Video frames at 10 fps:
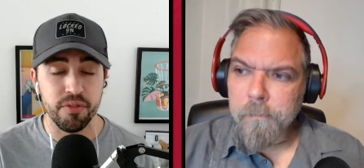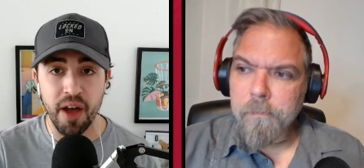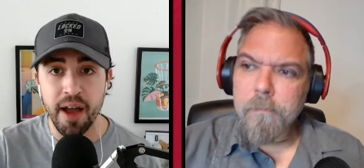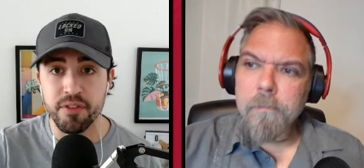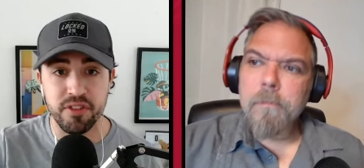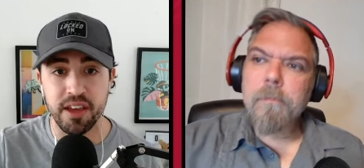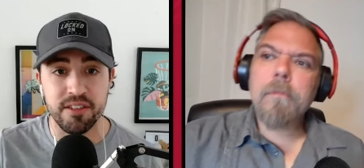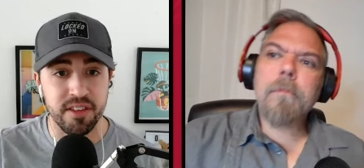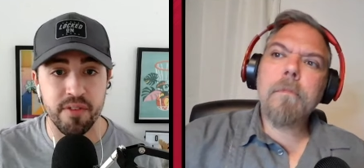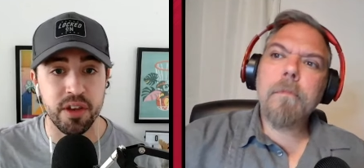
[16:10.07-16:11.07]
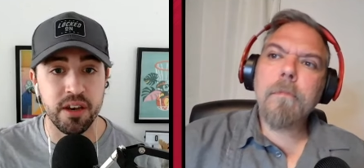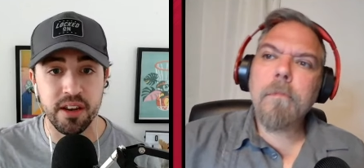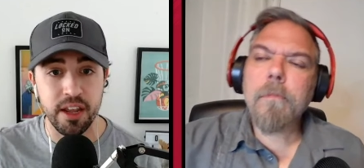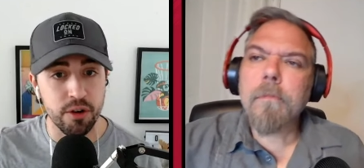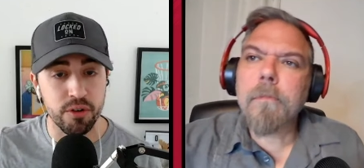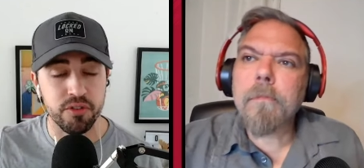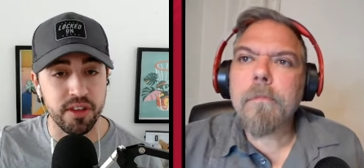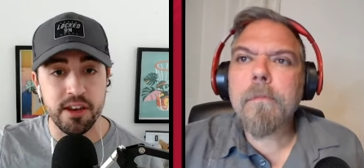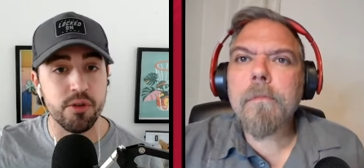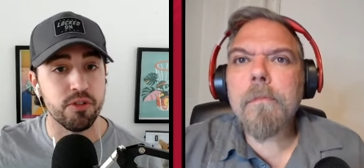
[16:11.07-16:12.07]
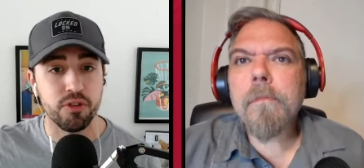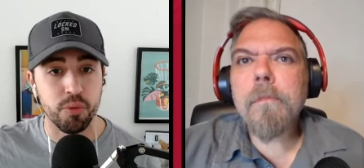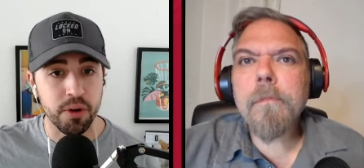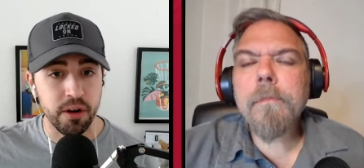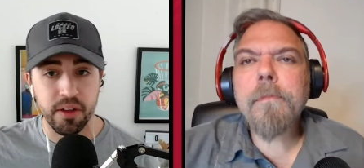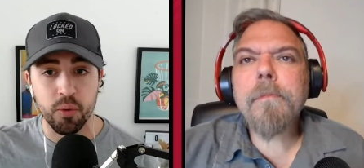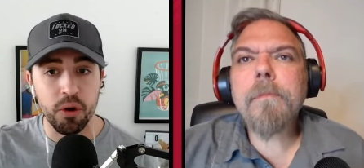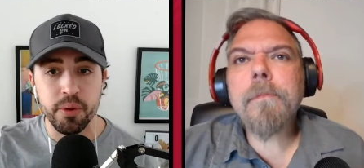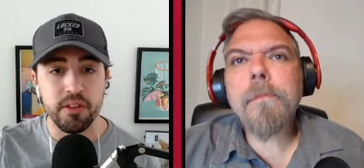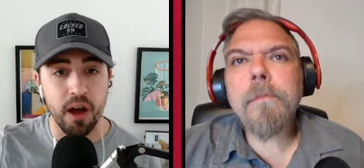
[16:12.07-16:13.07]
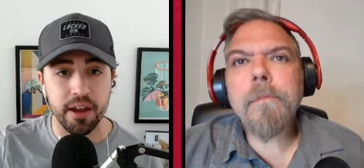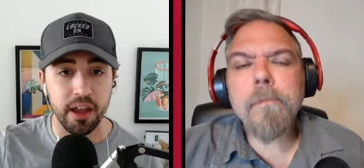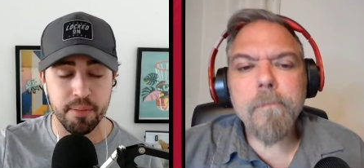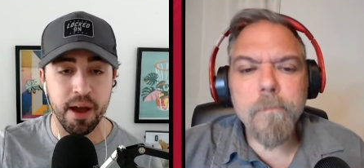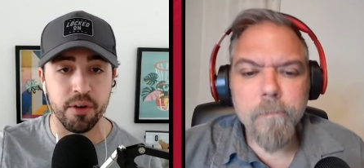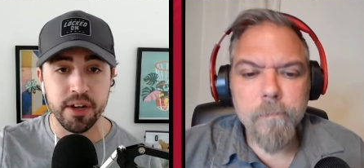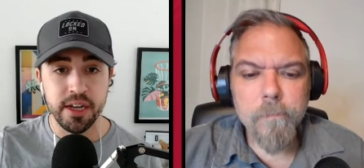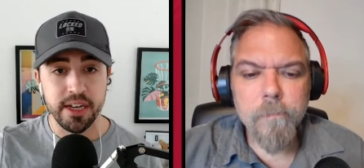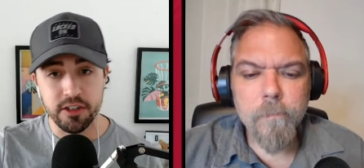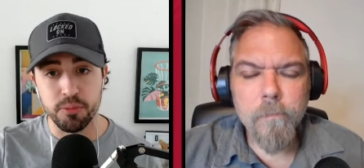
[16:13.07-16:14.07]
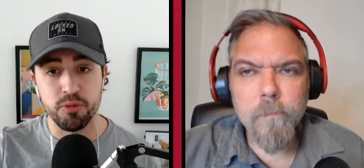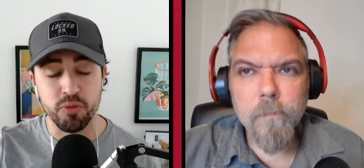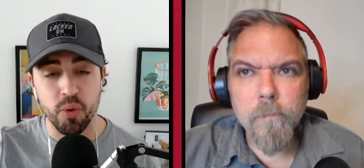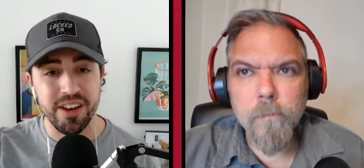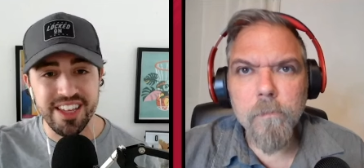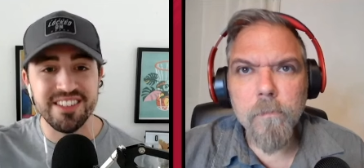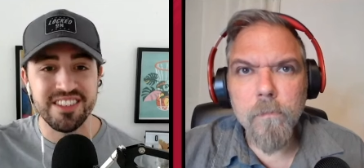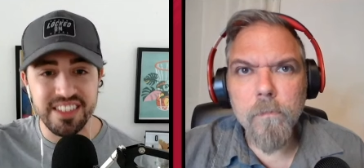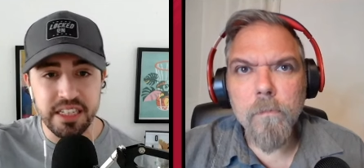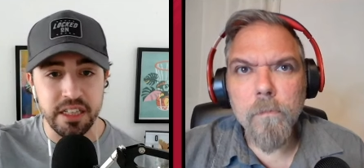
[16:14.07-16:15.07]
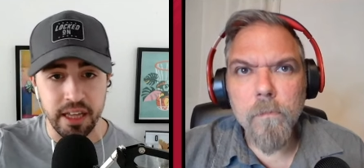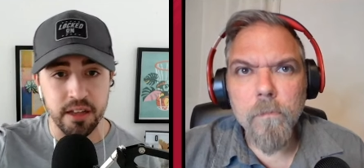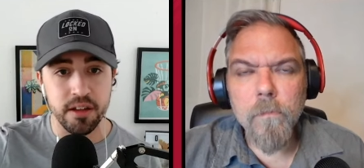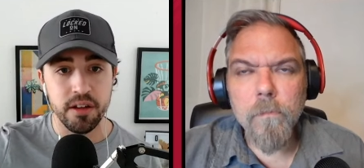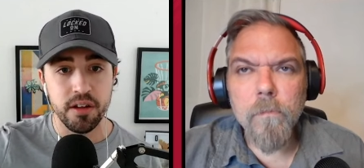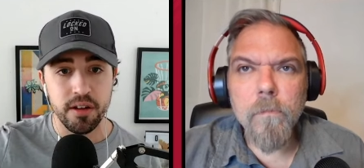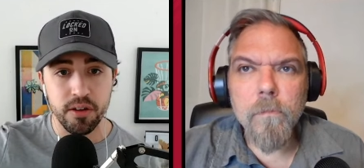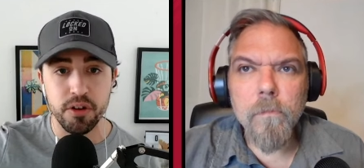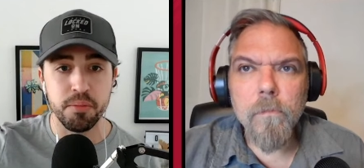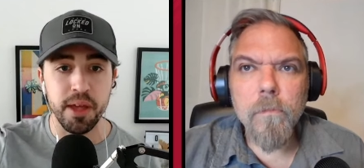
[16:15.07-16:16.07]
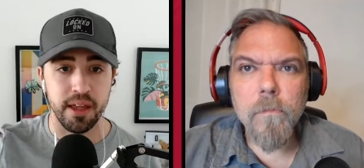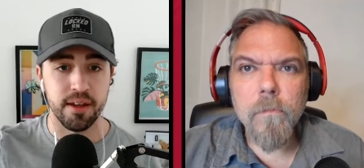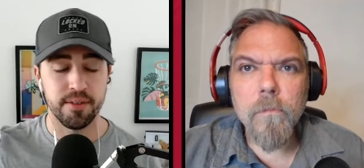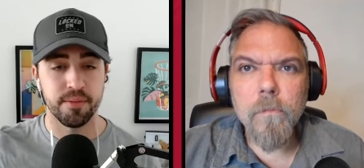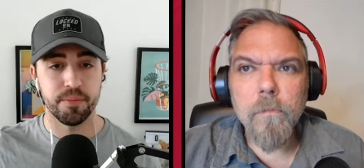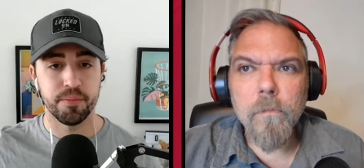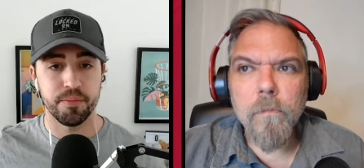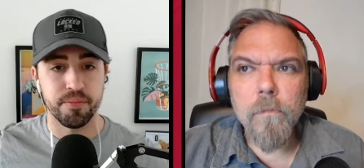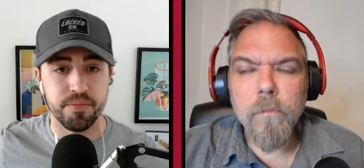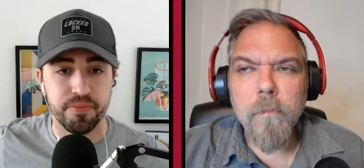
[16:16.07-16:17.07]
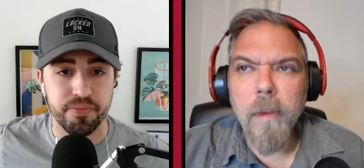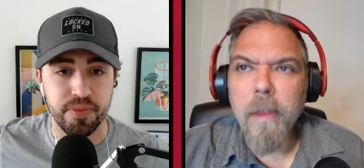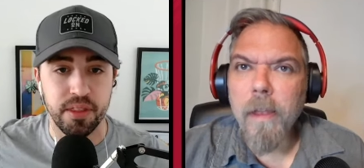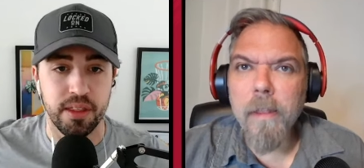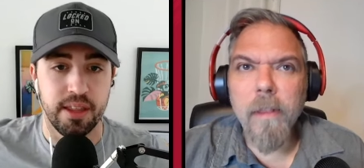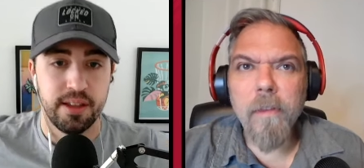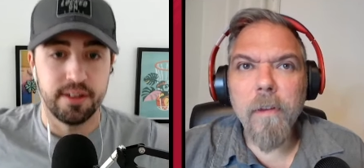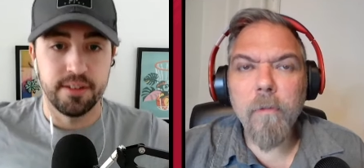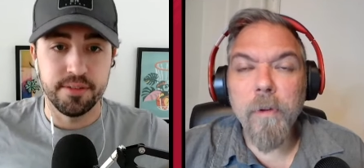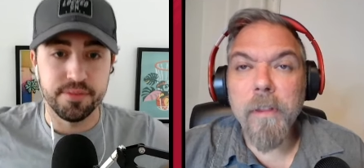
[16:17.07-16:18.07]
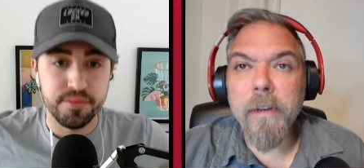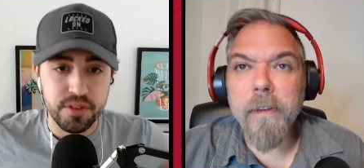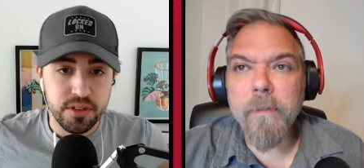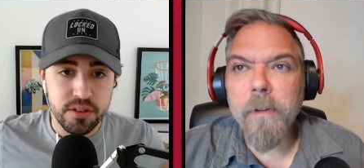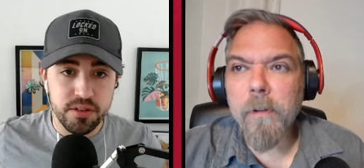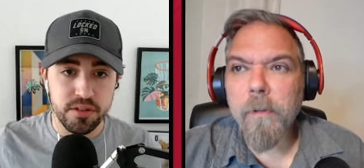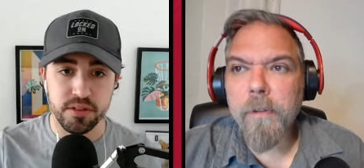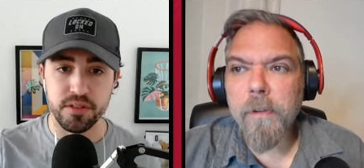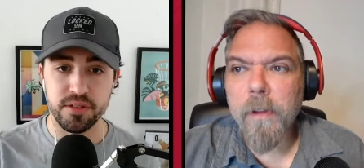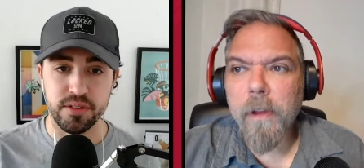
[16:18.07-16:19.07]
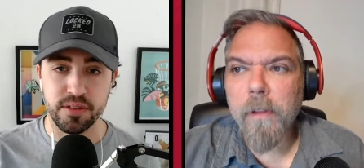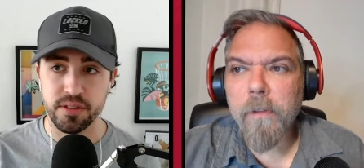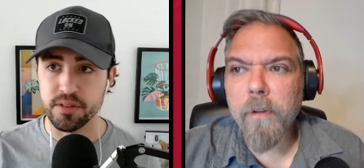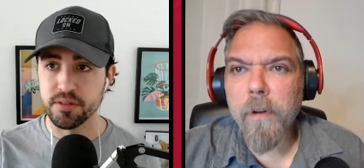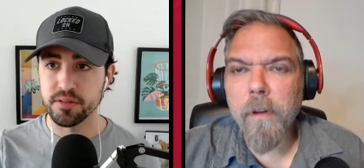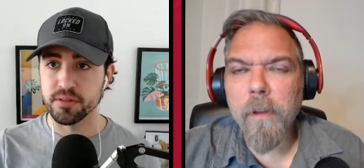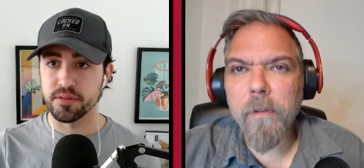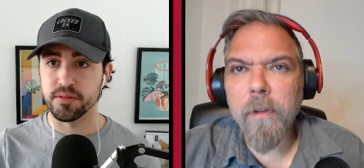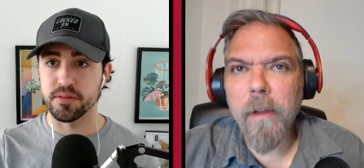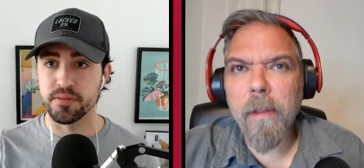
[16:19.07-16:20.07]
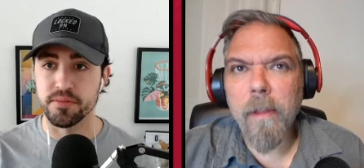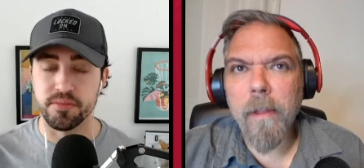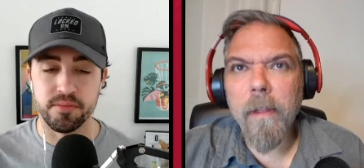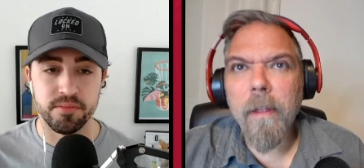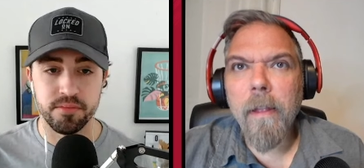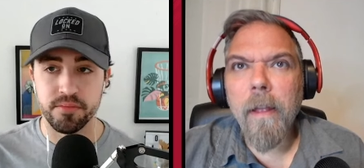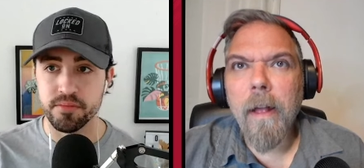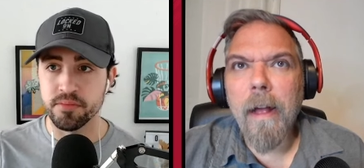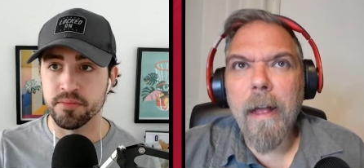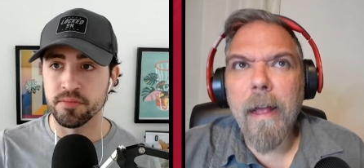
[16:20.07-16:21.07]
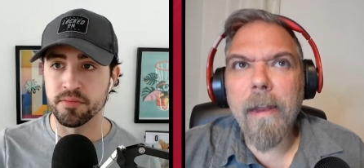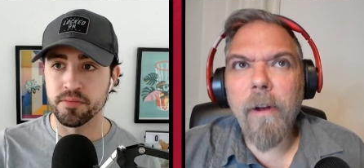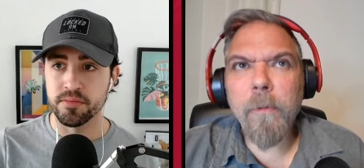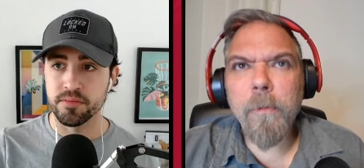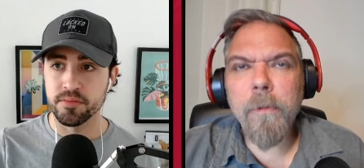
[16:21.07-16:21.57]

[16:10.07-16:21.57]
Speaker 1: five, six, seven years into his career? Like, what are we talking about in terms of what his ceiling
Speaker 2: could be? Yeah, that's a really difficult question to answer because I, I don't,